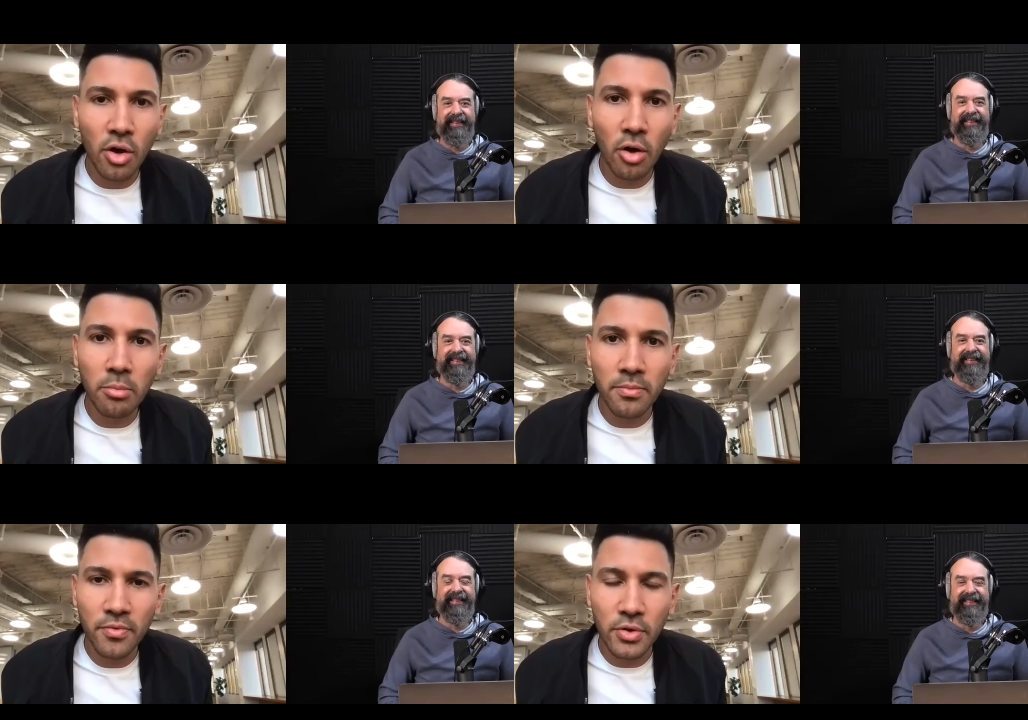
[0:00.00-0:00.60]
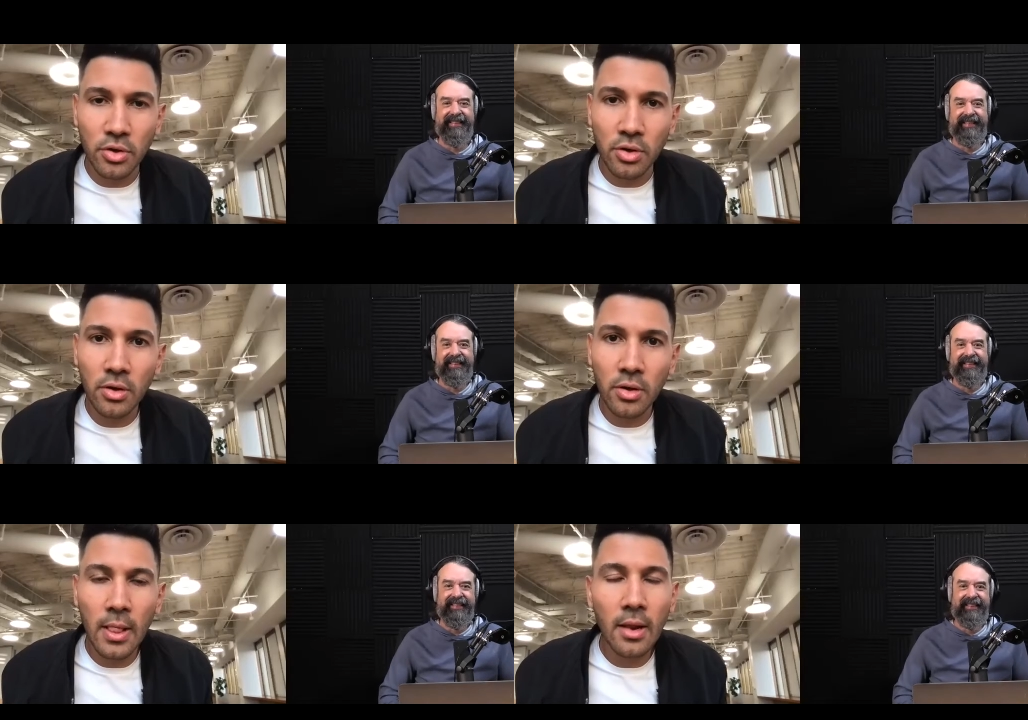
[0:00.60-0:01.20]
Speaker 1: com for you,
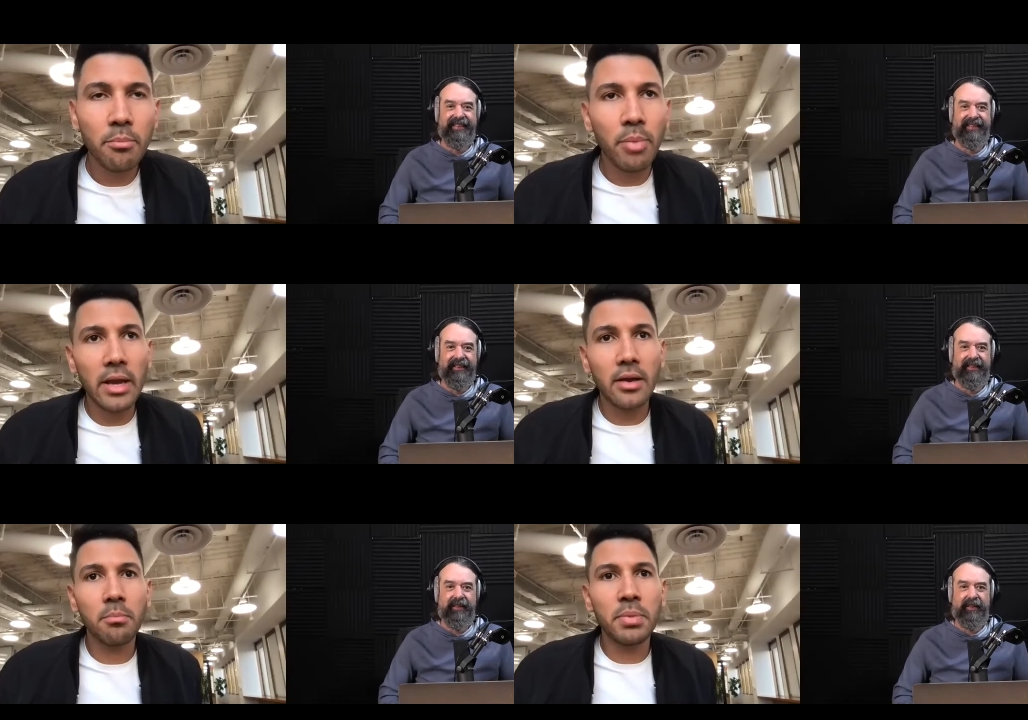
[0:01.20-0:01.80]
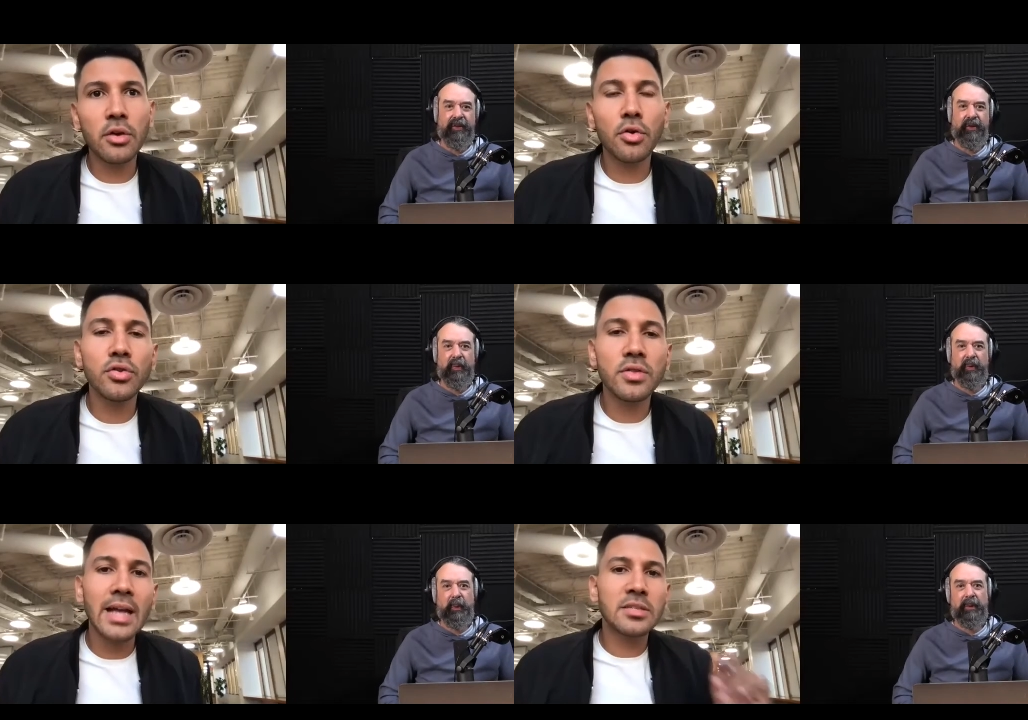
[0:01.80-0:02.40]
but because
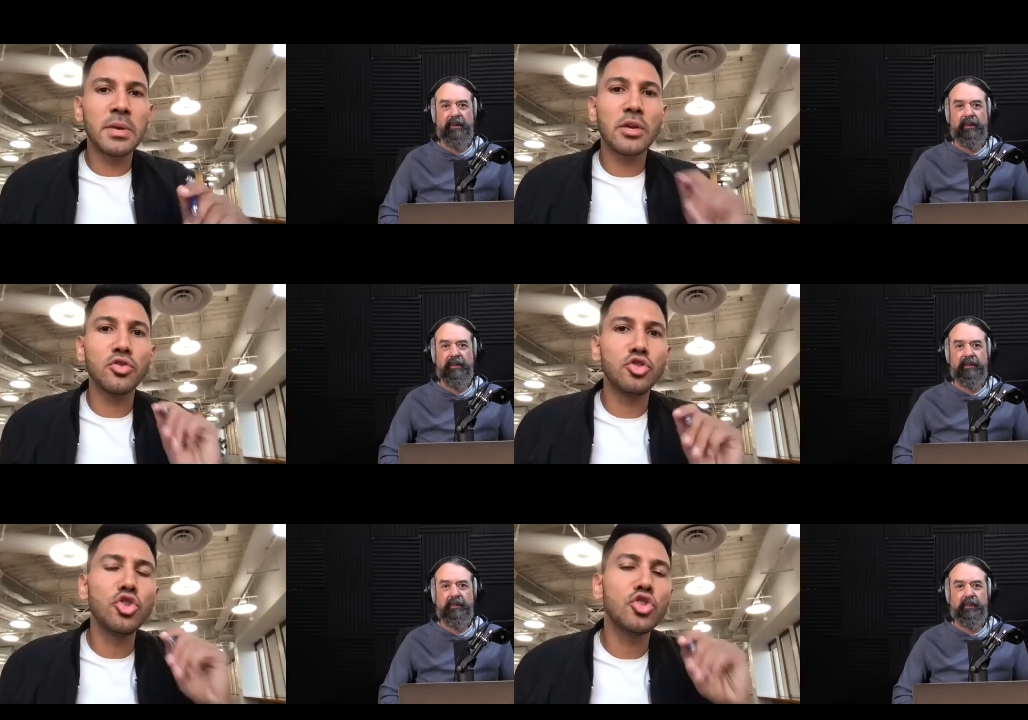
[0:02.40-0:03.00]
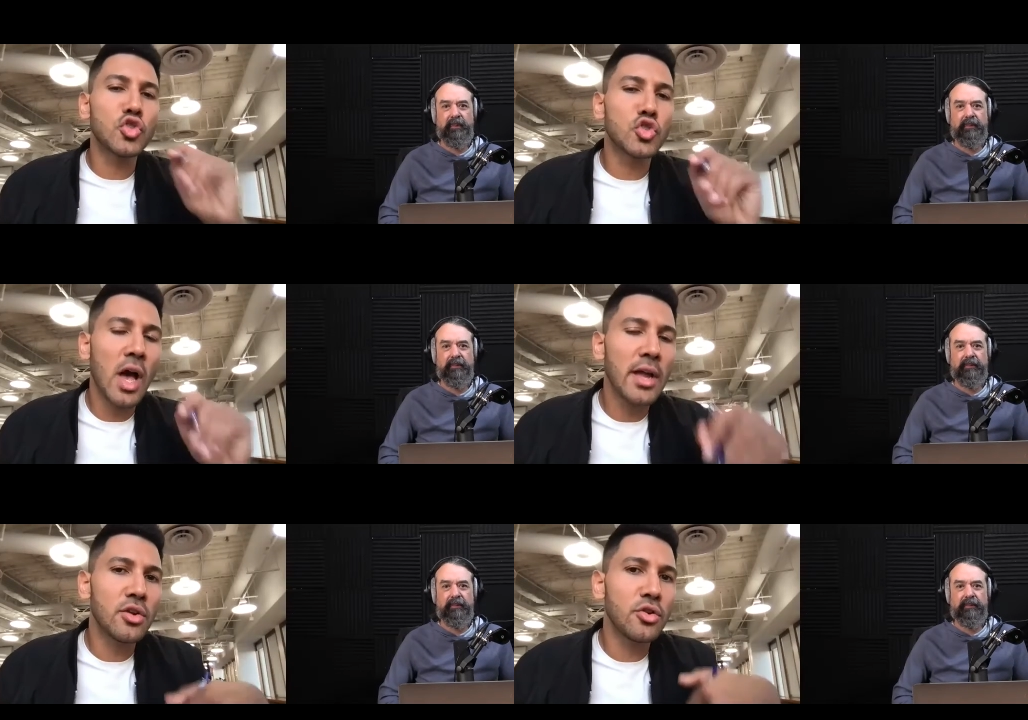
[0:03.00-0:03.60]
that's because you
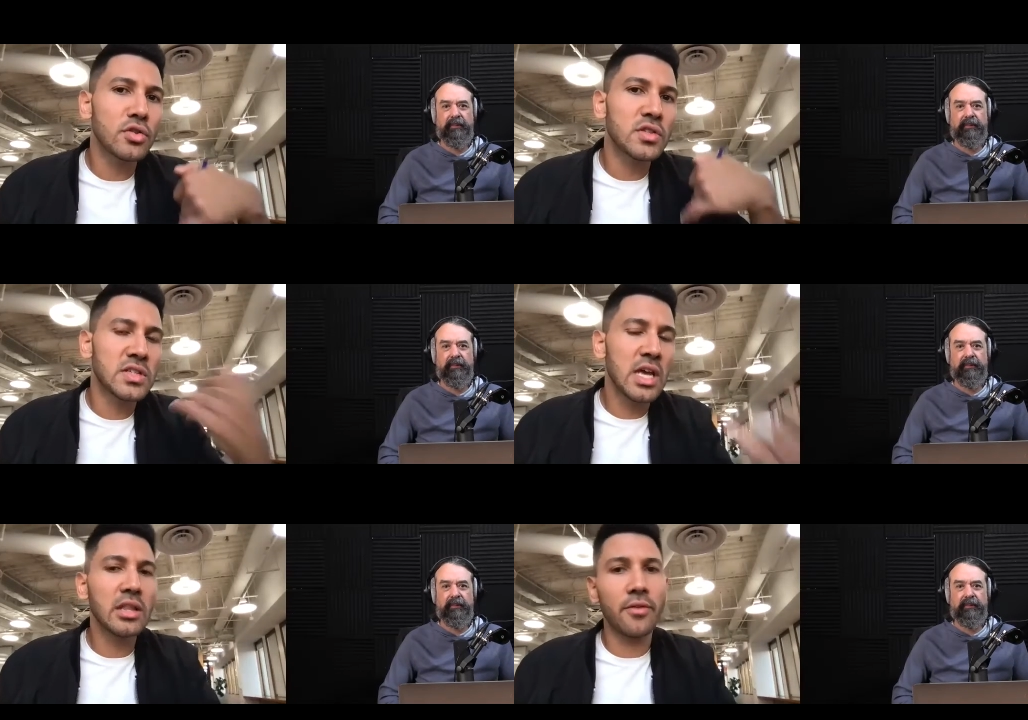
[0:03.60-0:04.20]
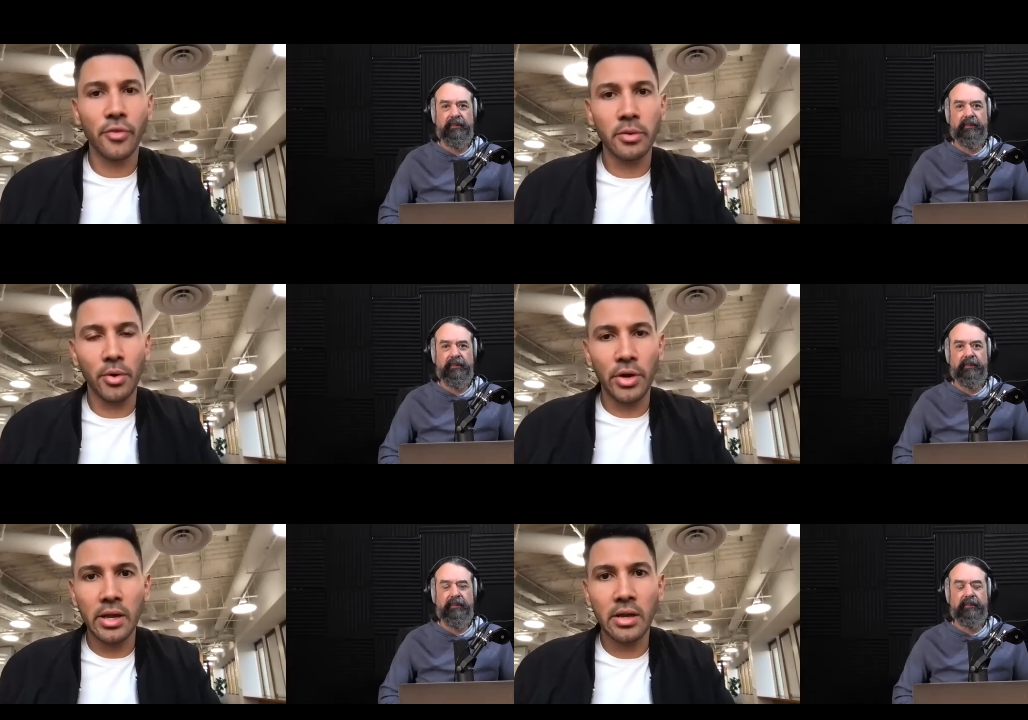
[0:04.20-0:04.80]
decided not to tell
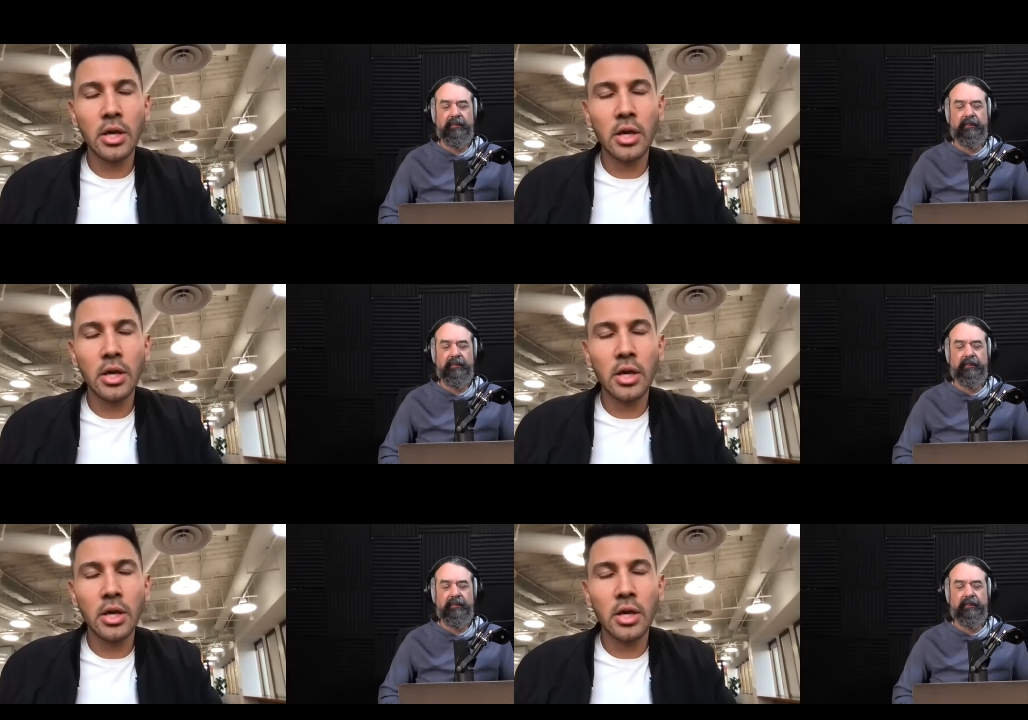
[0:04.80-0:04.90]
everybody.